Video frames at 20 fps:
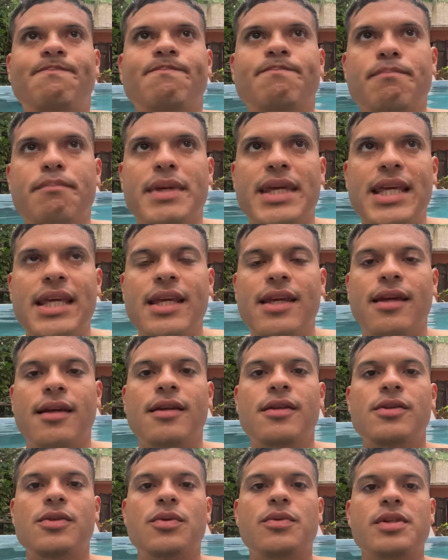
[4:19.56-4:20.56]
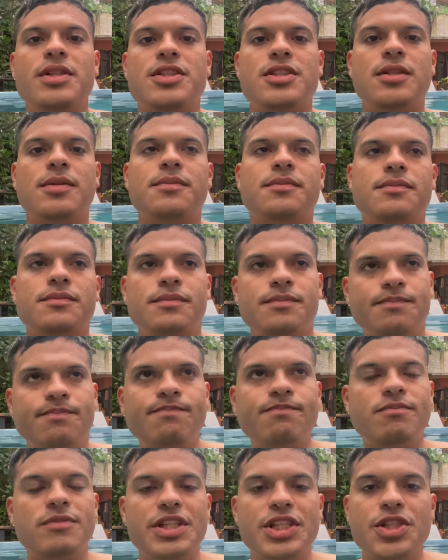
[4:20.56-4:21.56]
me doing some
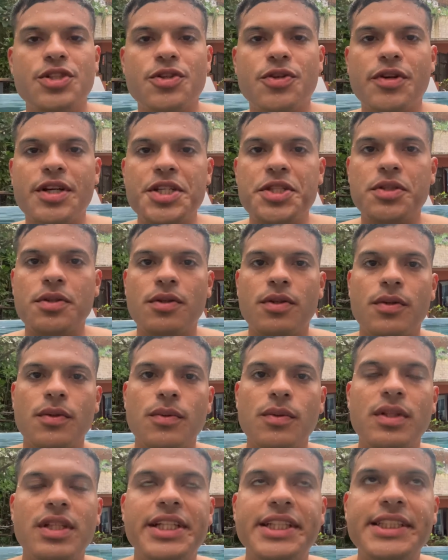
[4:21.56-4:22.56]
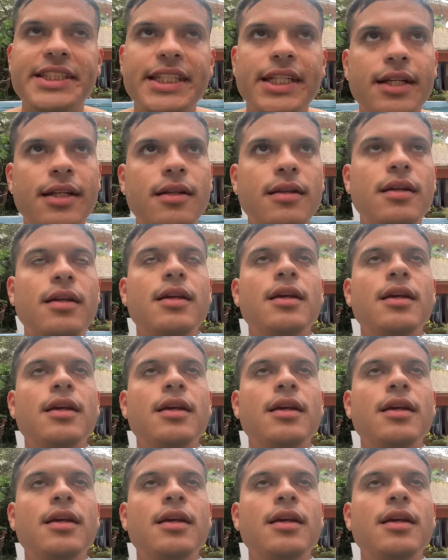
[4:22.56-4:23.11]
lead generation through LinkedIn,